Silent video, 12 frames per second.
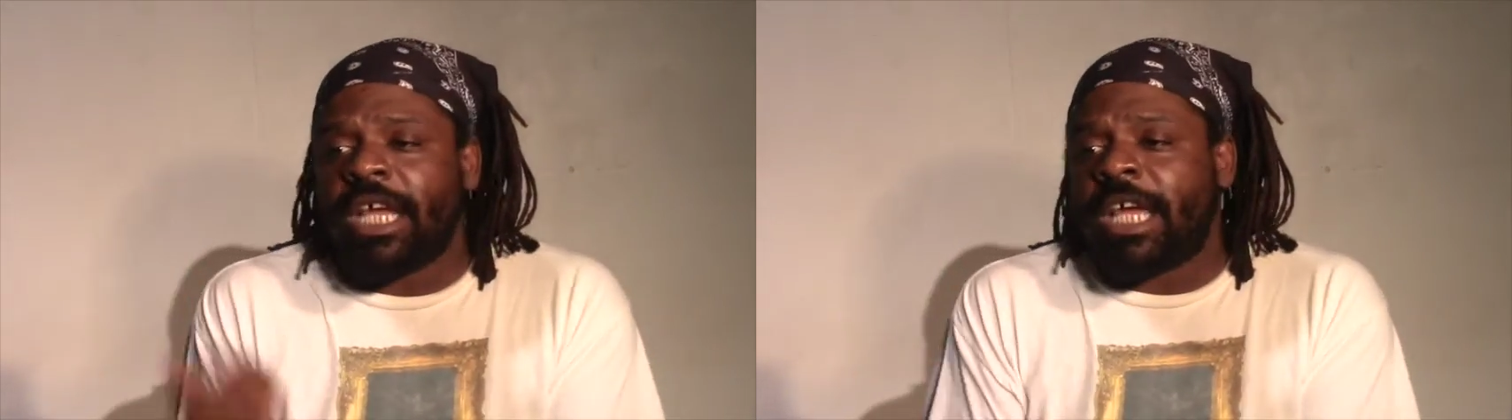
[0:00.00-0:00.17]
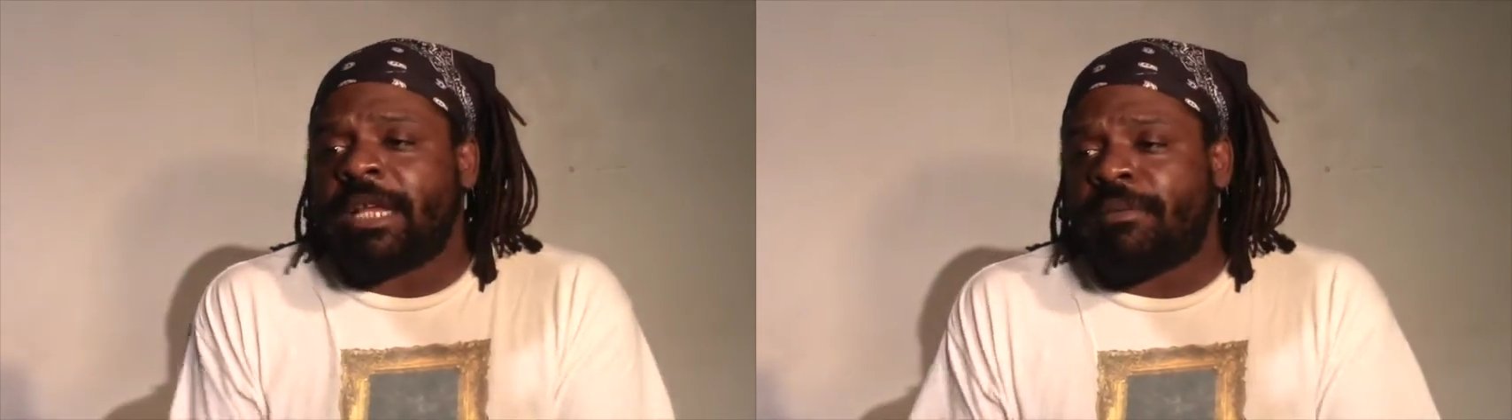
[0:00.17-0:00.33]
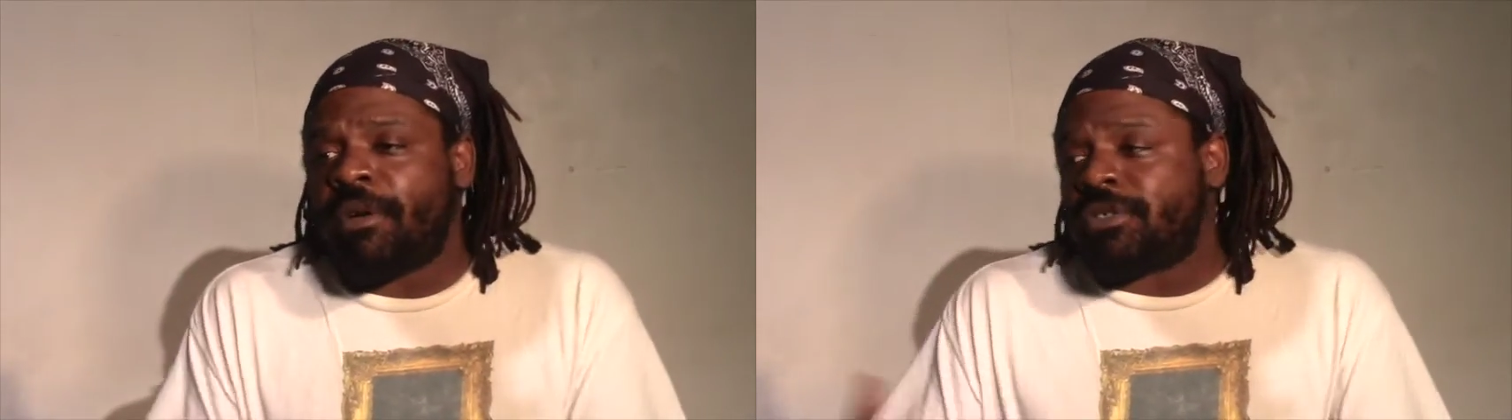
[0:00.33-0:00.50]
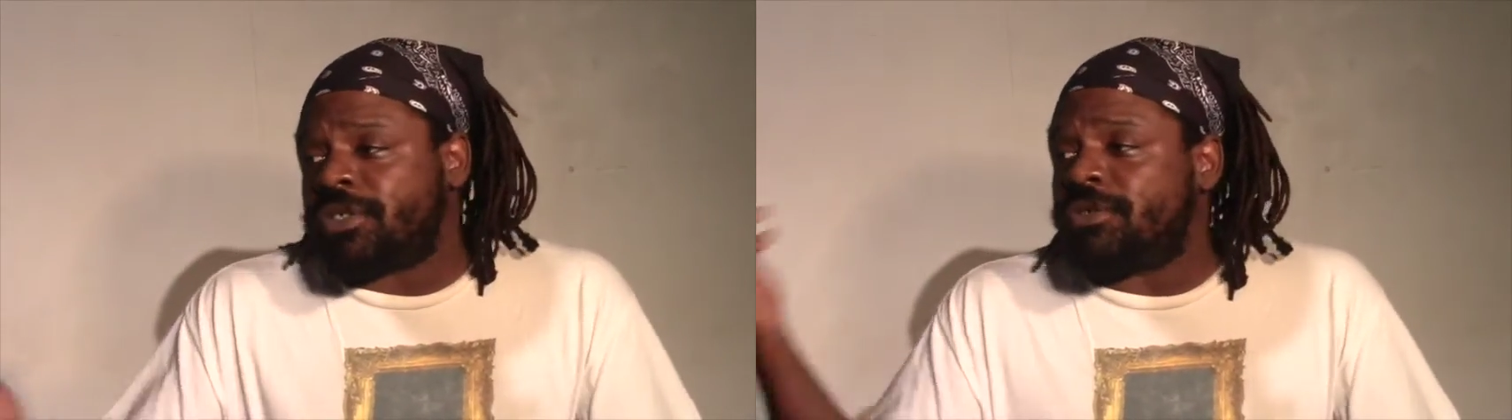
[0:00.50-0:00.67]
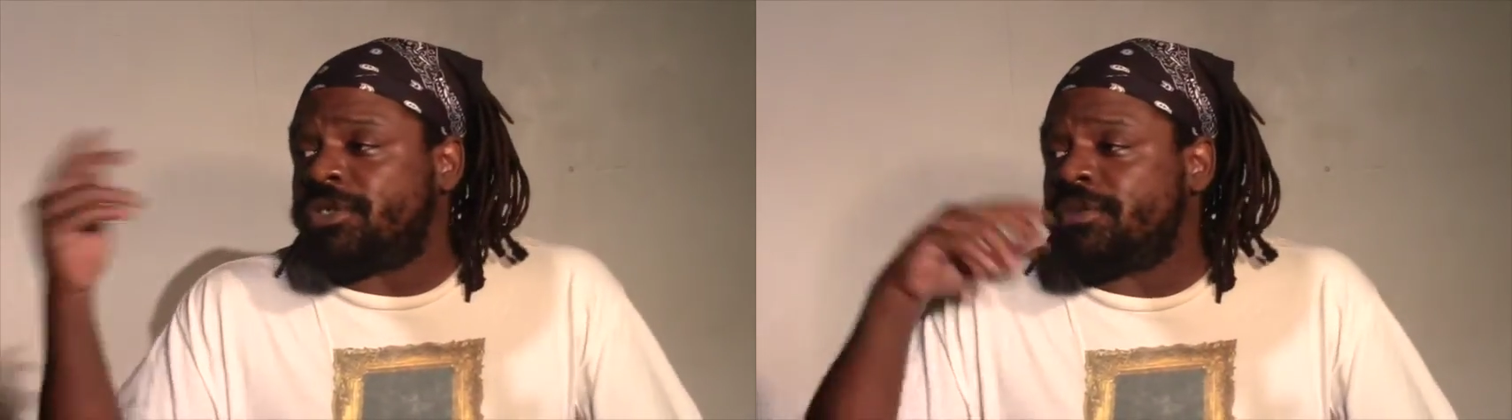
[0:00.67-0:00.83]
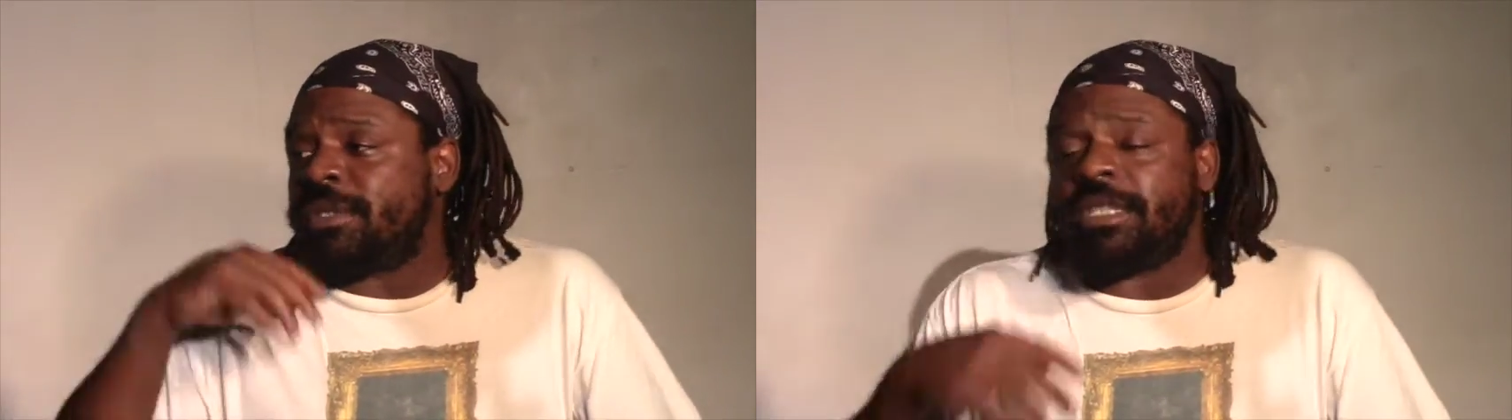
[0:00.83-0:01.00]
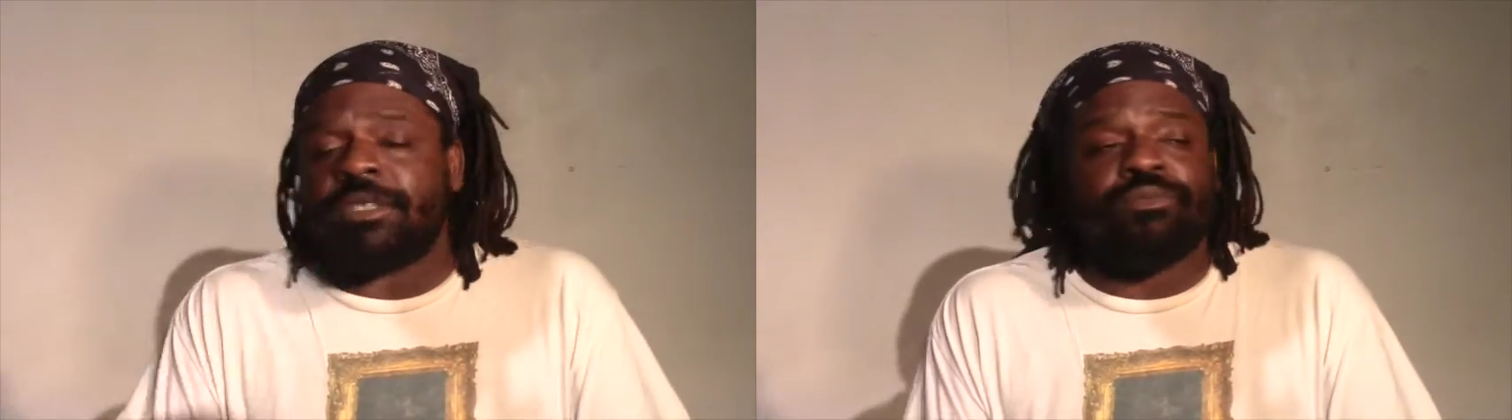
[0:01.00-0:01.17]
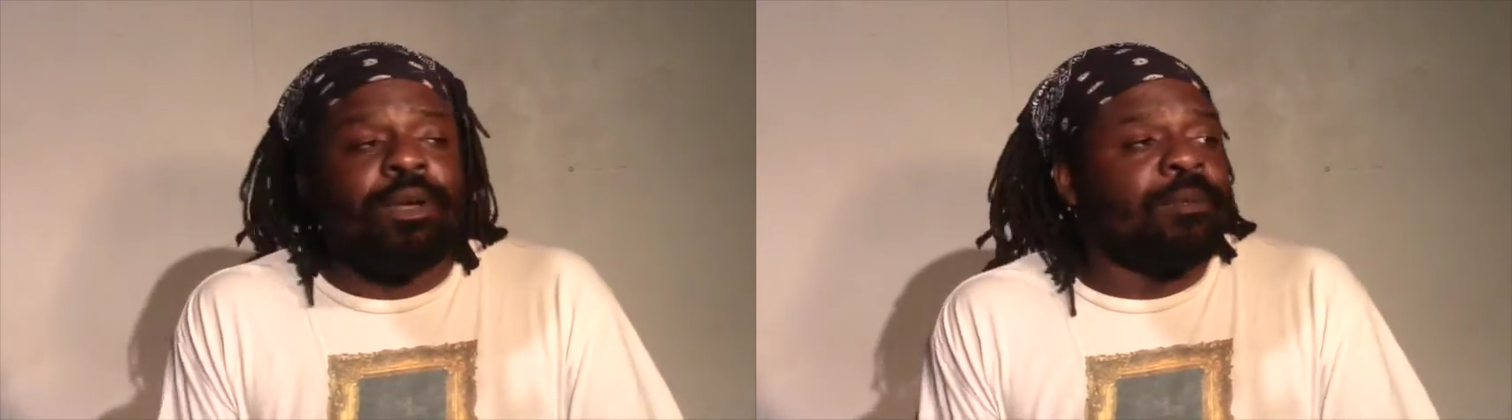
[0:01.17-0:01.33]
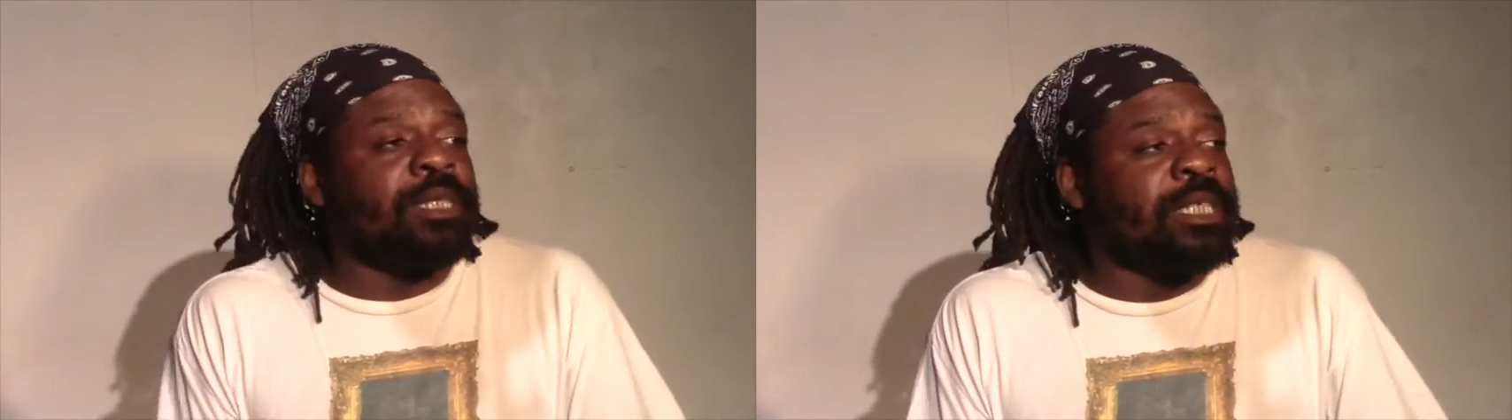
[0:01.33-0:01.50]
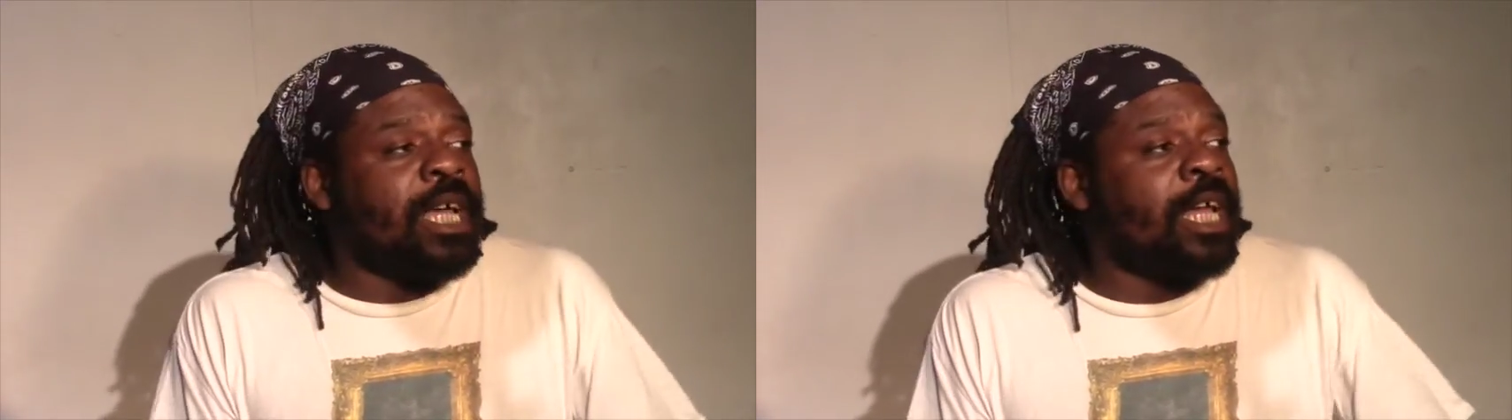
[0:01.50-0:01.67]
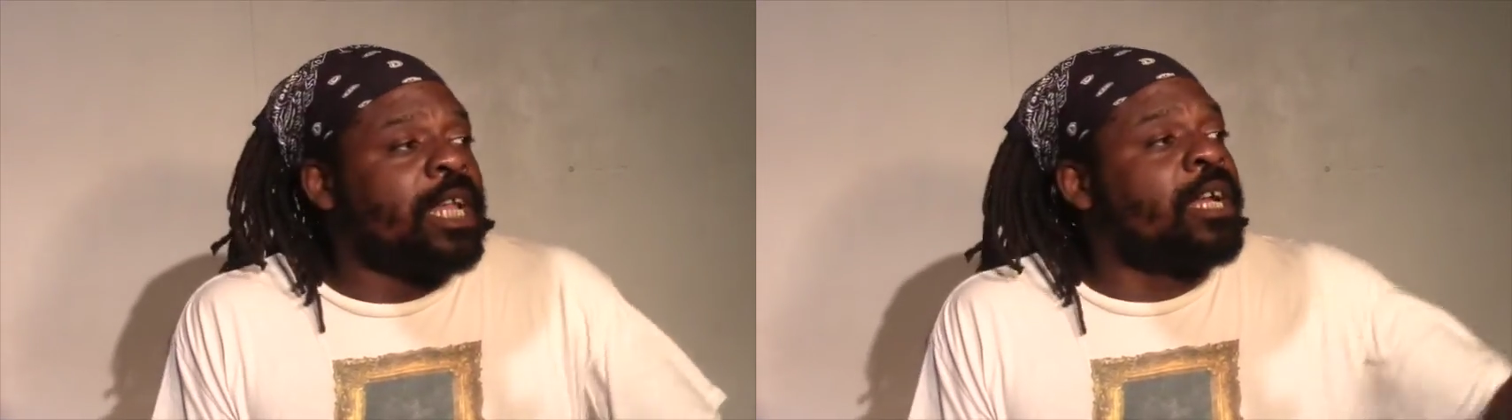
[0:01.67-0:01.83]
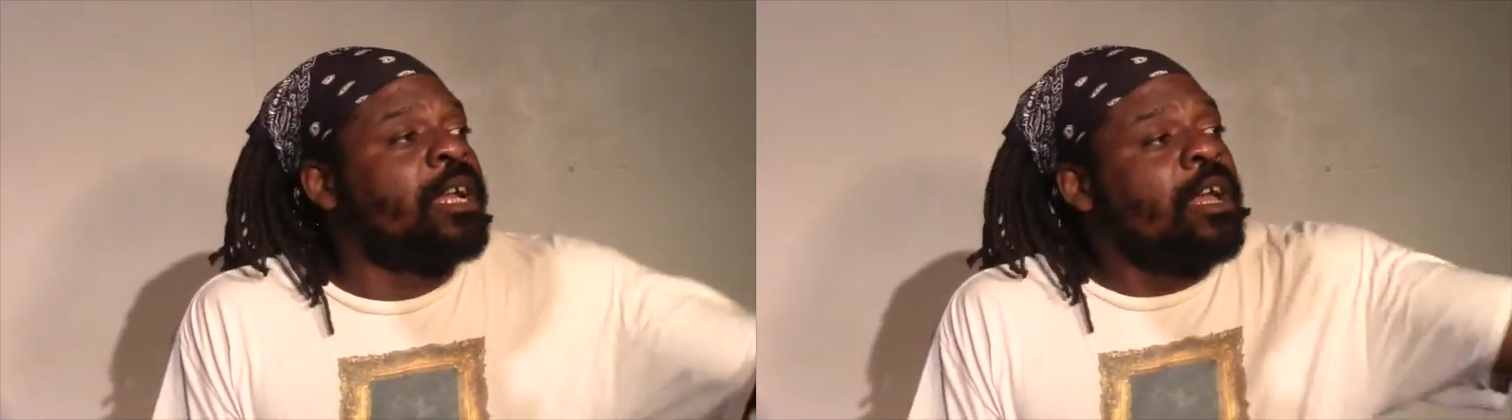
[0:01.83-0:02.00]
and I'm also doing this
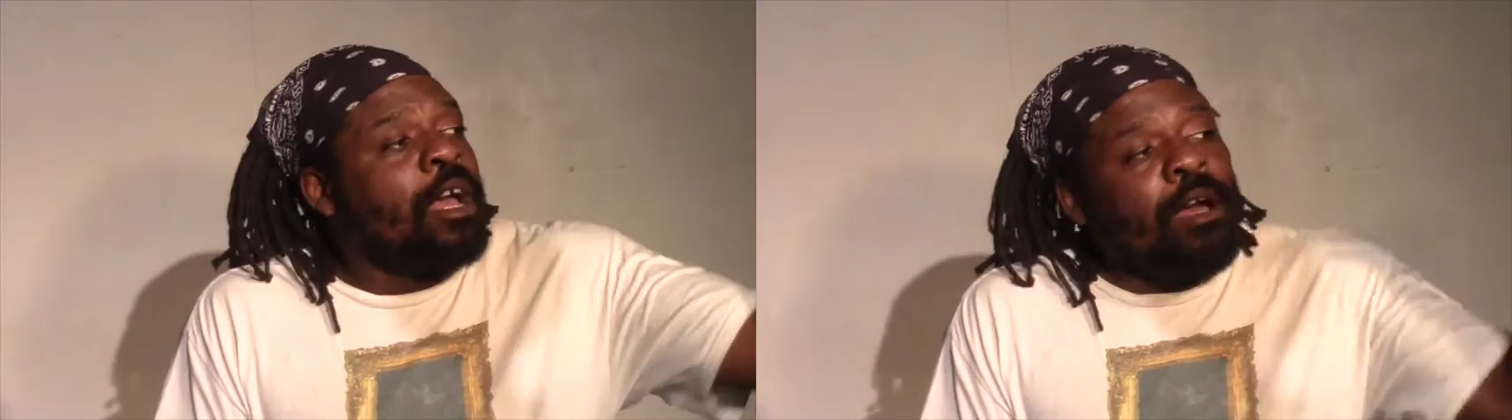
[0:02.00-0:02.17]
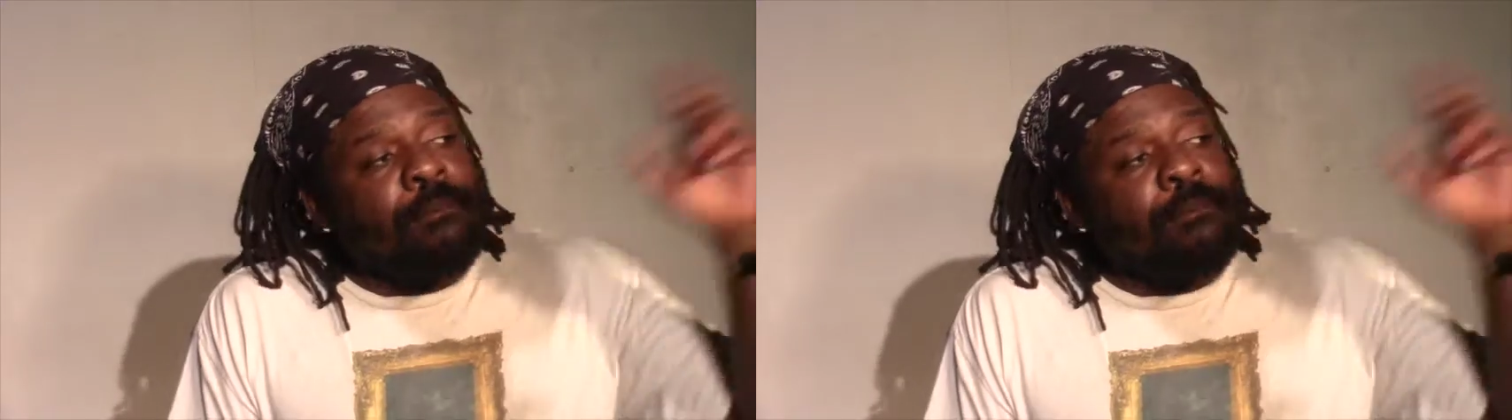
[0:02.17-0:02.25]
webisodic,